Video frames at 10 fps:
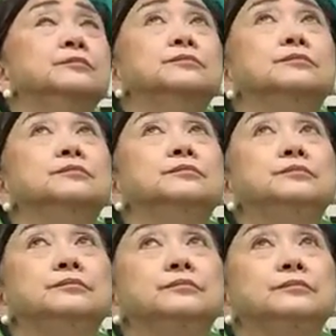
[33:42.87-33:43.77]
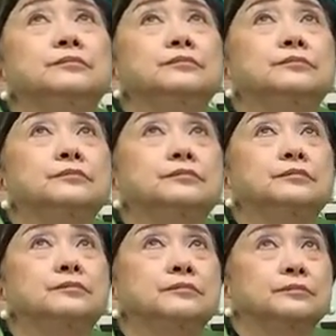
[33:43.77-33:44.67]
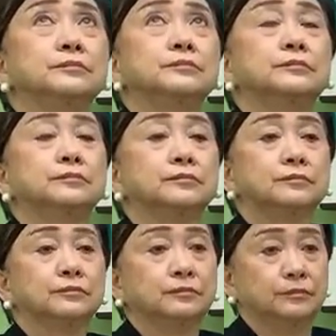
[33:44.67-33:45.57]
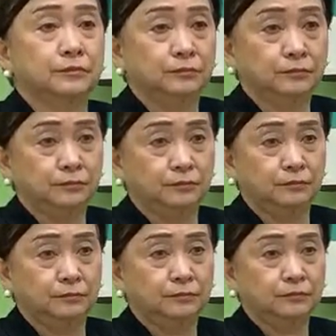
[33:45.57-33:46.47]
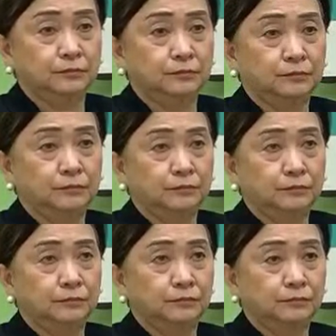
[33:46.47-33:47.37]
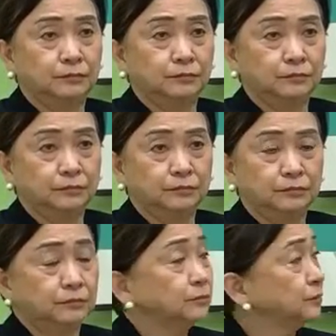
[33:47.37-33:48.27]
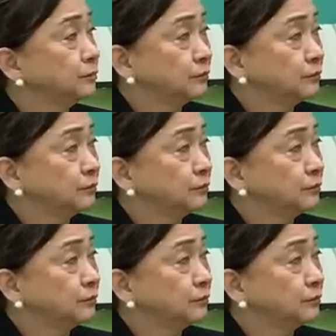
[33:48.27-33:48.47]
[no speech]